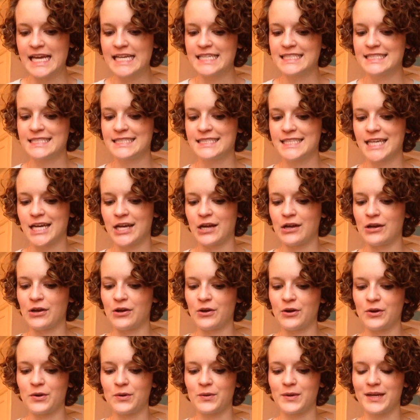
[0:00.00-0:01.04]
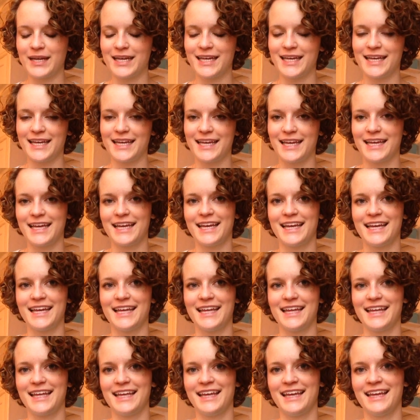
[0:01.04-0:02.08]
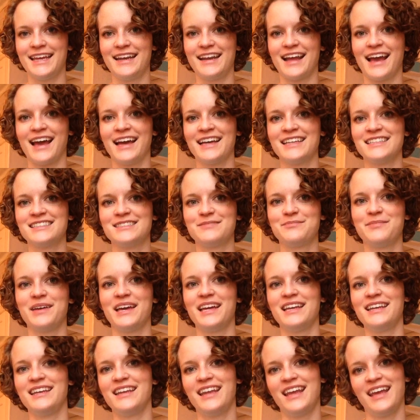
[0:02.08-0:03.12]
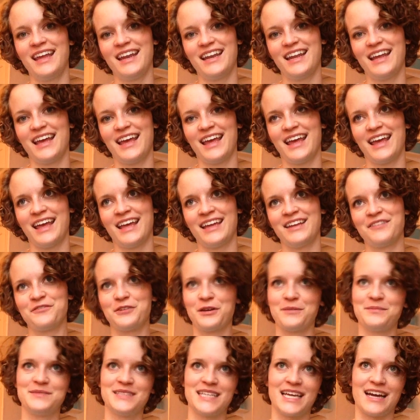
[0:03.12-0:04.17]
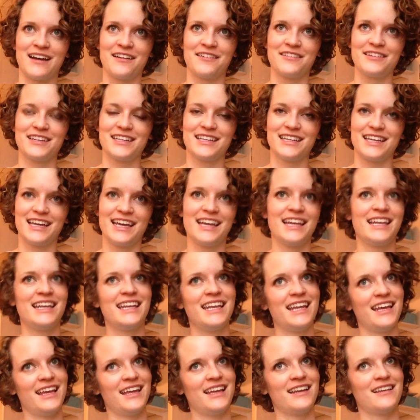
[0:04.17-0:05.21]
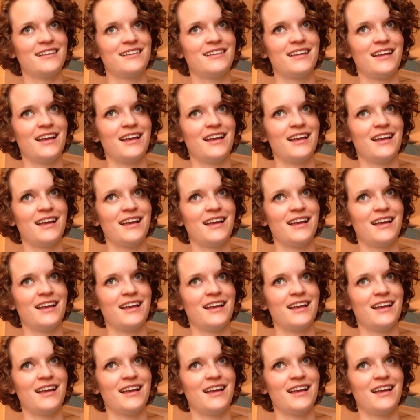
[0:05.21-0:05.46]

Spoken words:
So it has been knit and ripped out and knit.